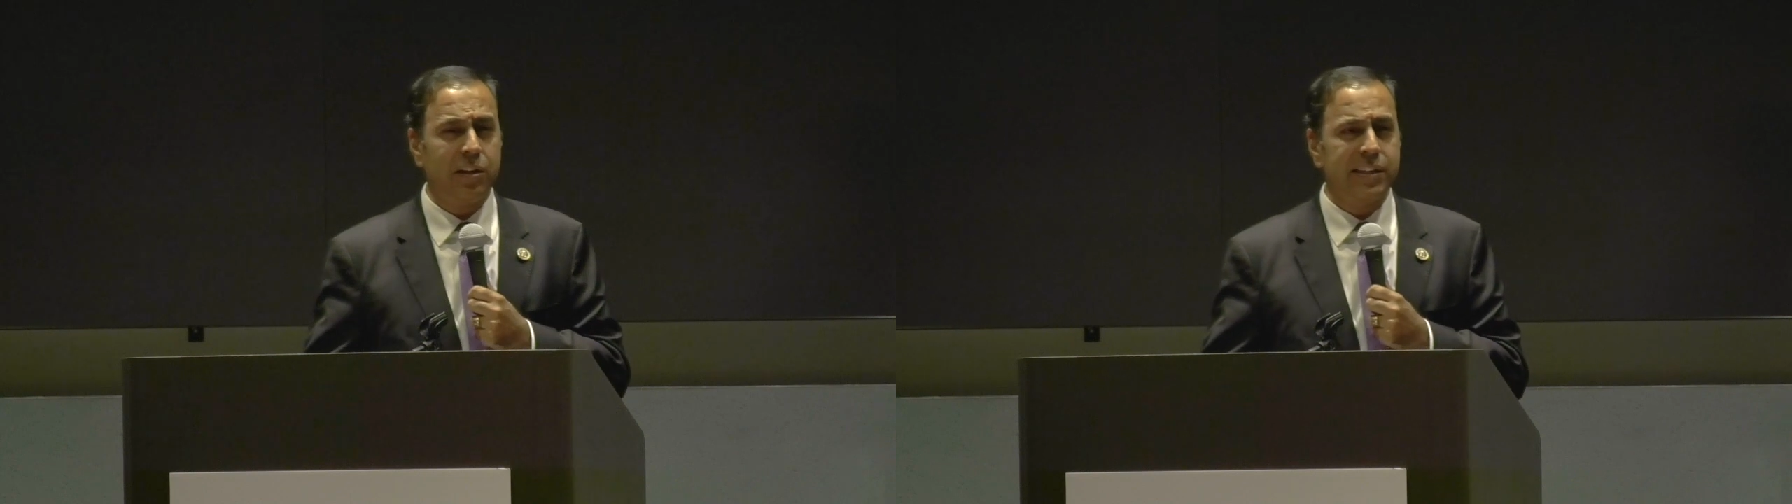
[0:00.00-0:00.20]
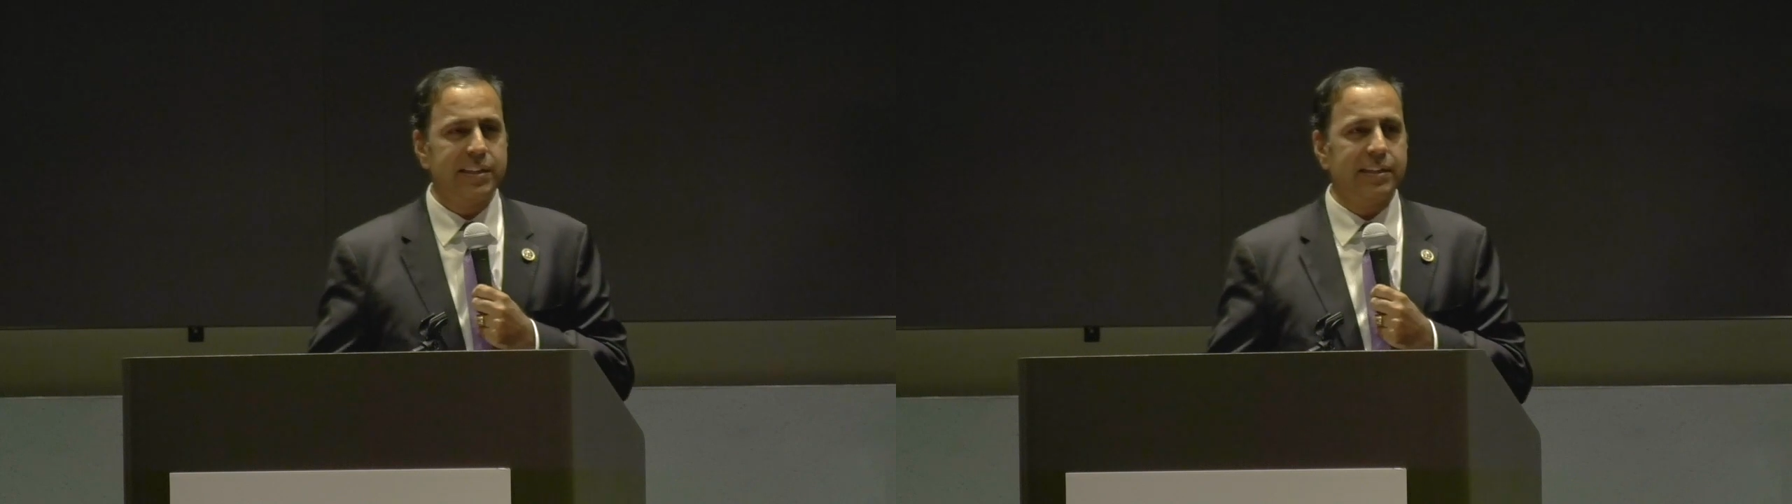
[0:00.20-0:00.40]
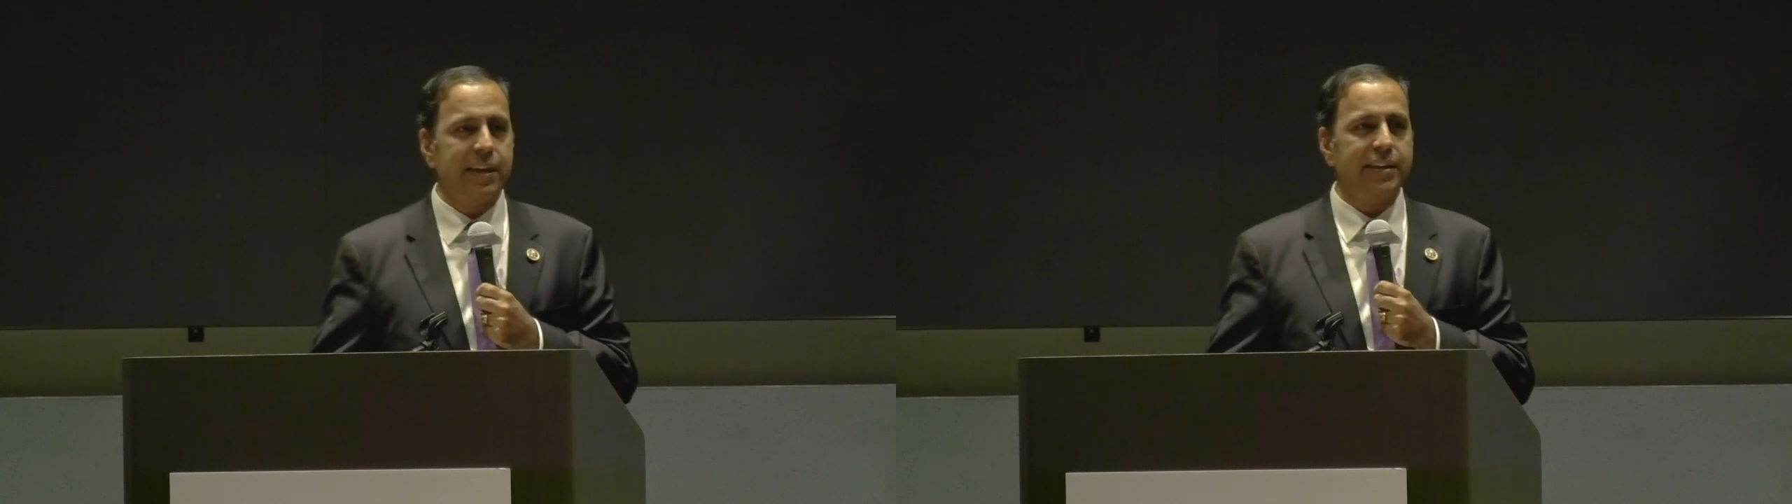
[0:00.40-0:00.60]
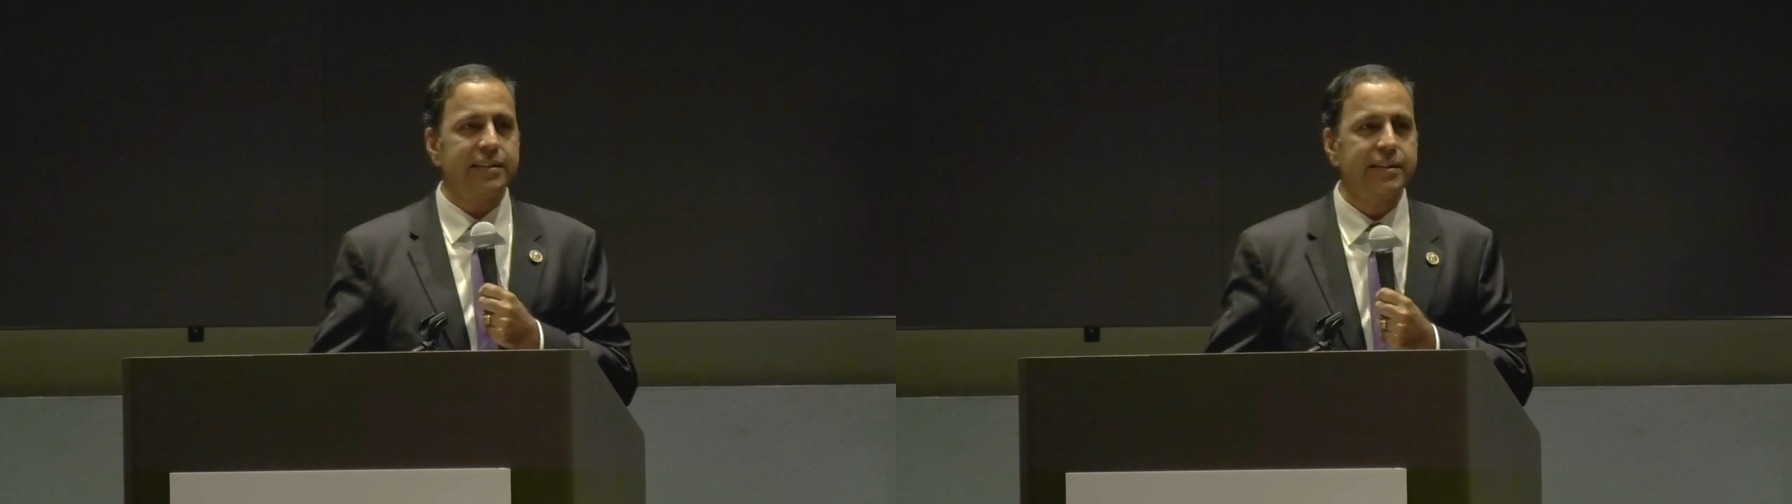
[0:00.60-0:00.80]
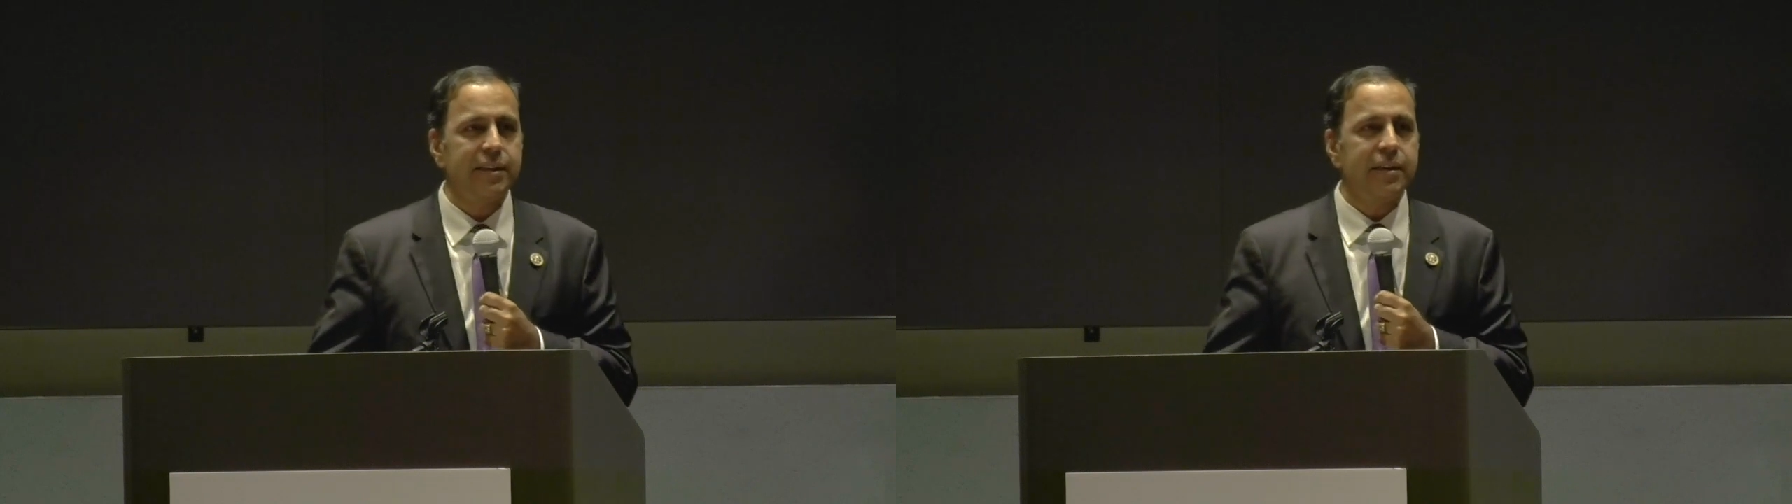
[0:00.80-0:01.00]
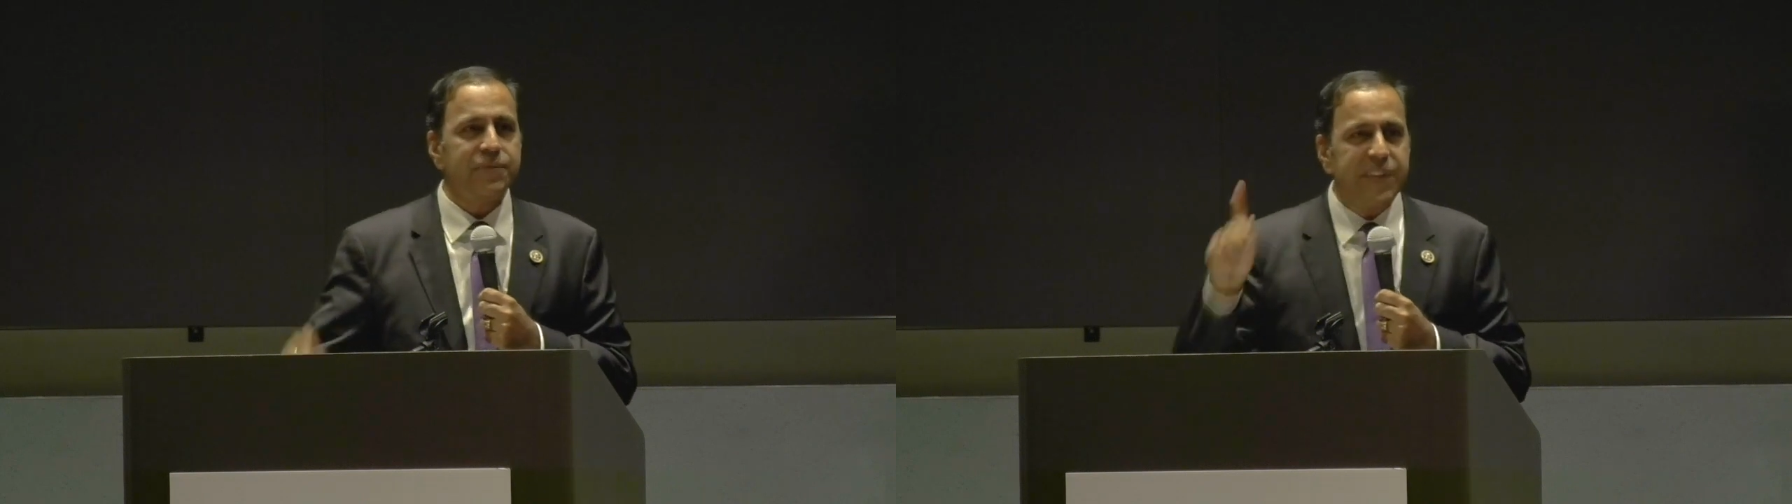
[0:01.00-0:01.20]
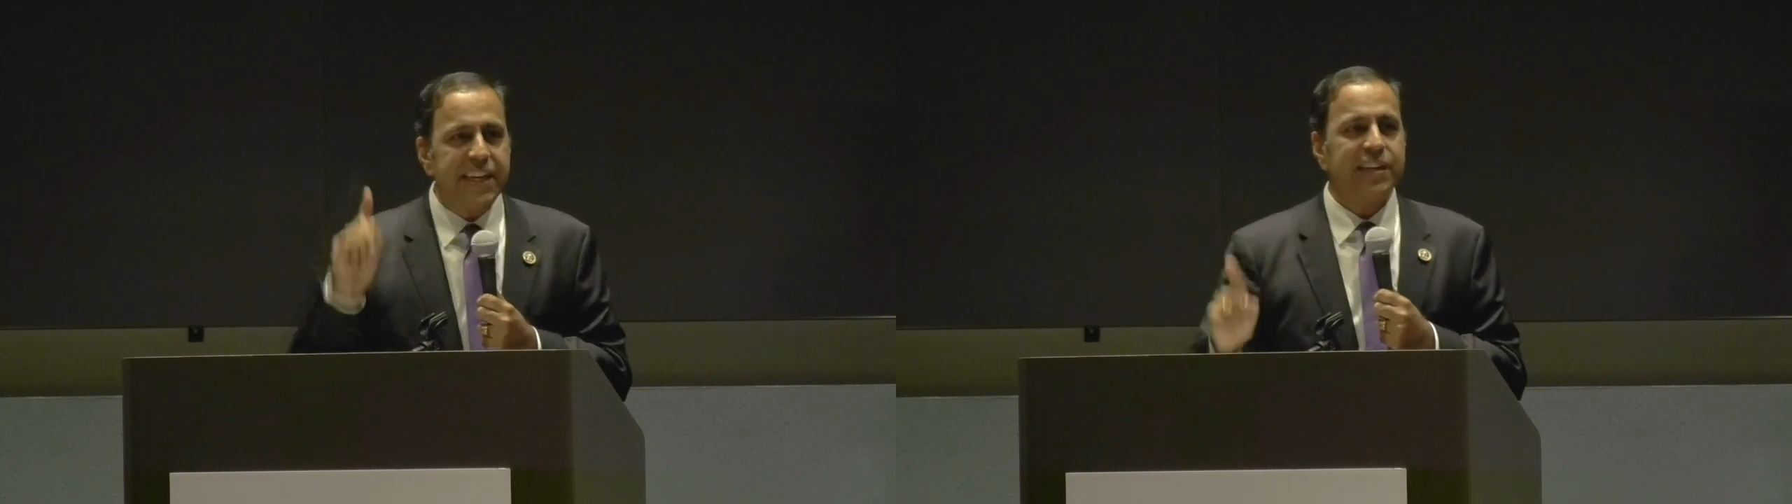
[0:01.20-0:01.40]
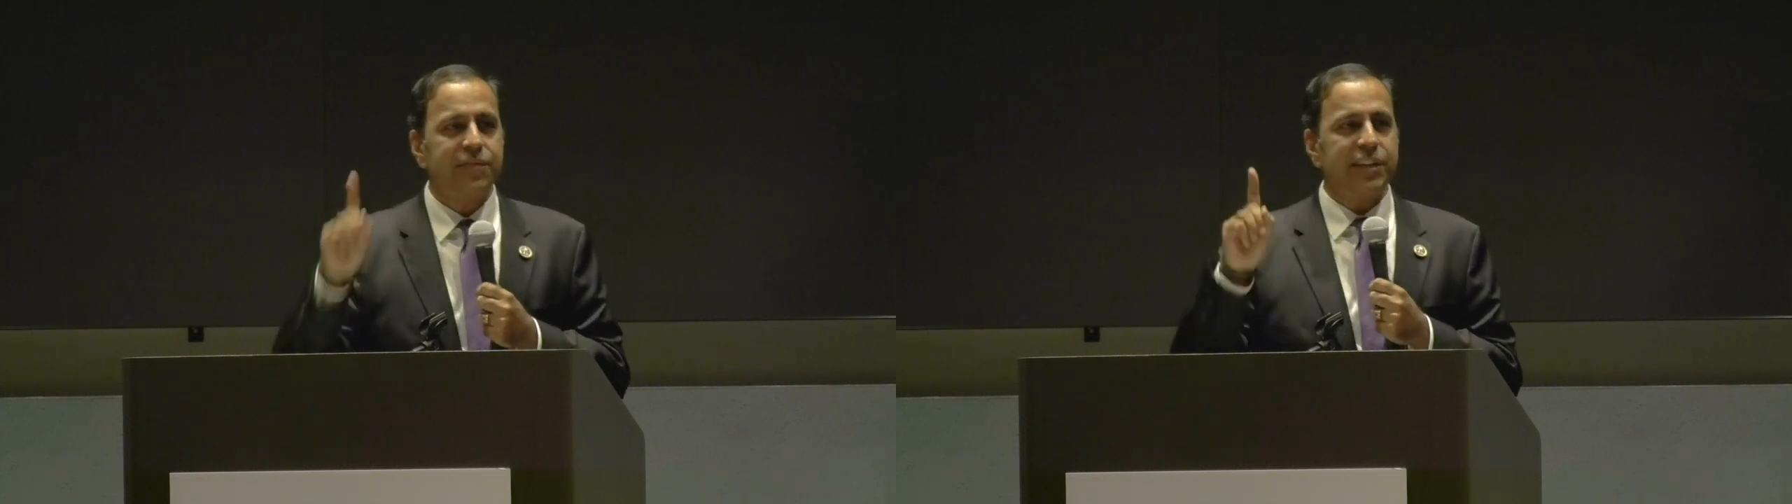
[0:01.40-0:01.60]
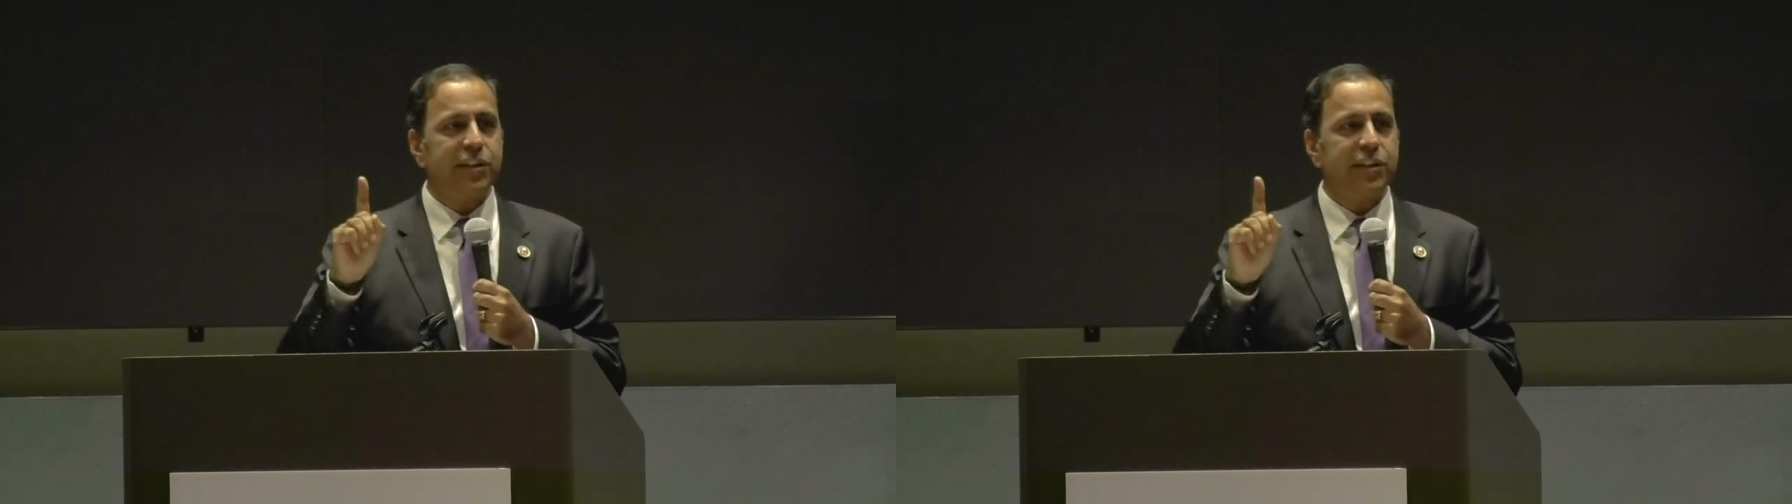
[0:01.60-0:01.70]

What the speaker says: these lines: think of